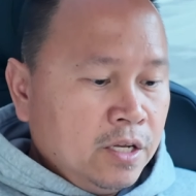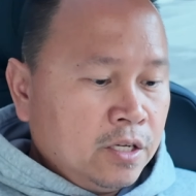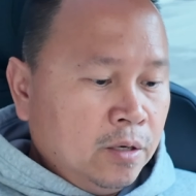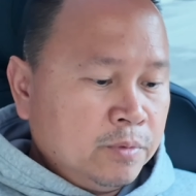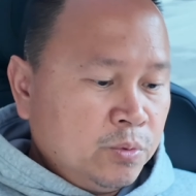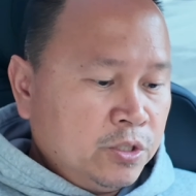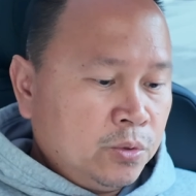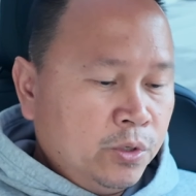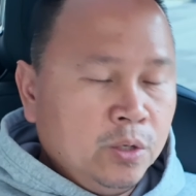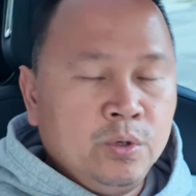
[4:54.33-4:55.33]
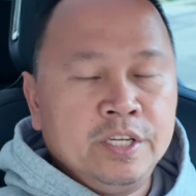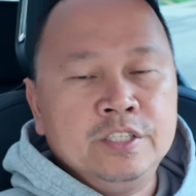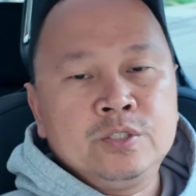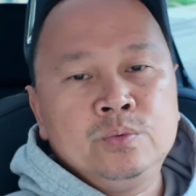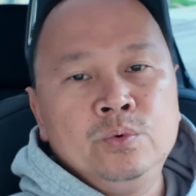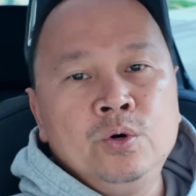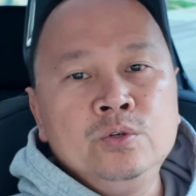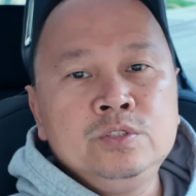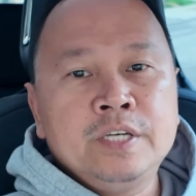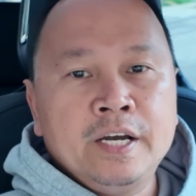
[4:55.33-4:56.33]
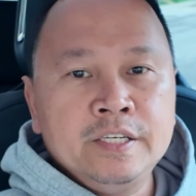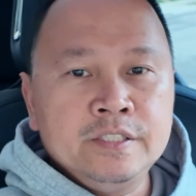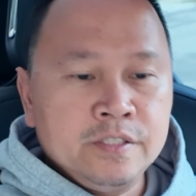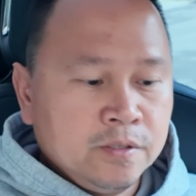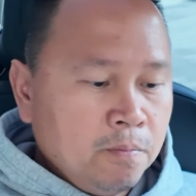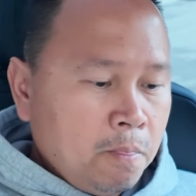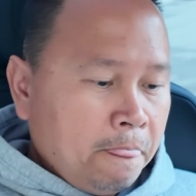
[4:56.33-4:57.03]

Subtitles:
comes with 21-inch road tires.